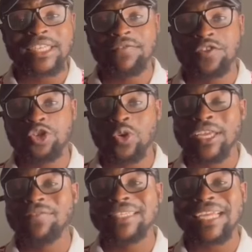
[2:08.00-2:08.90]
the video,
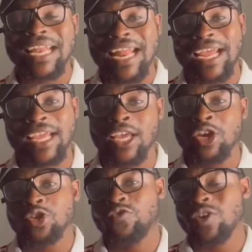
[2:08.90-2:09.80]
give it a like
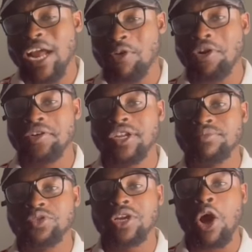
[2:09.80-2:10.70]
for the algorithm
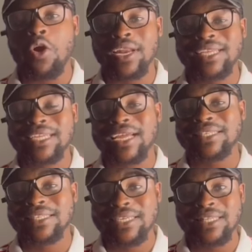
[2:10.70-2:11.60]
so that others can
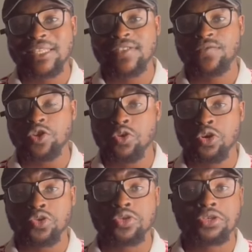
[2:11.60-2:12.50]
see this video.
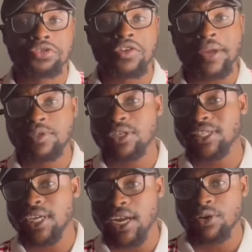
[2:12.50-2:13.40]
Also, subscribe to the
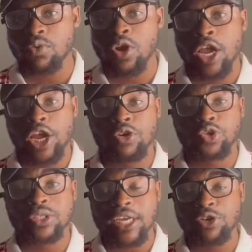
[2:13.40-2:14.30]
channel and also
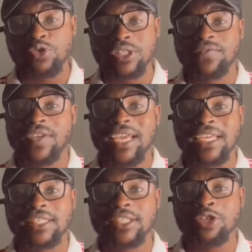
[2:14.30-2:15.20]
turn on
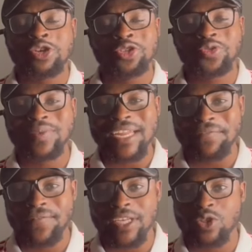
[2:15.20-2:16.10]
notification to be the
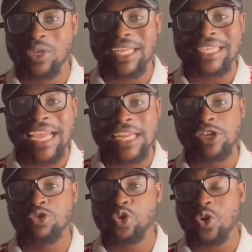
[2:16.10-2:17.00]
first to get any
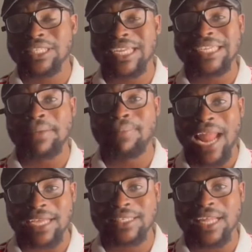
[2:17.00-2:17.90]
news concerning the
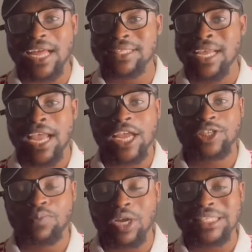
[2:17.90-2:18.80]
Black Stars and
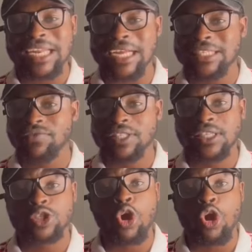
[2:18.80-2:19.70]
sporting
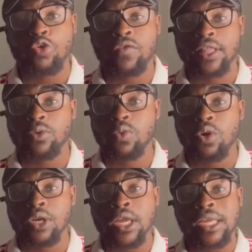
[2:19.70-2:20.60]
activities all over the
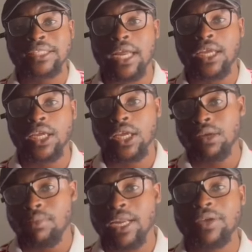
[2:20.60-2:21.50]
world. Charlie,
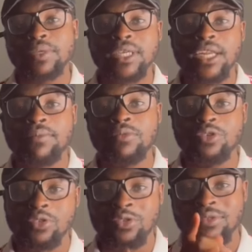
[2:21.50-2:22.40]
my name is Adam.
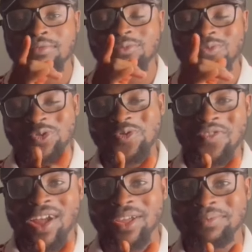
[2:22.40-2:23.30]
We go
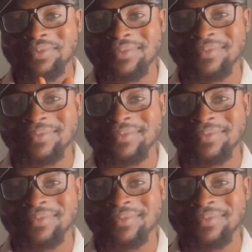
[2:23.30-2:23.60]
vibe.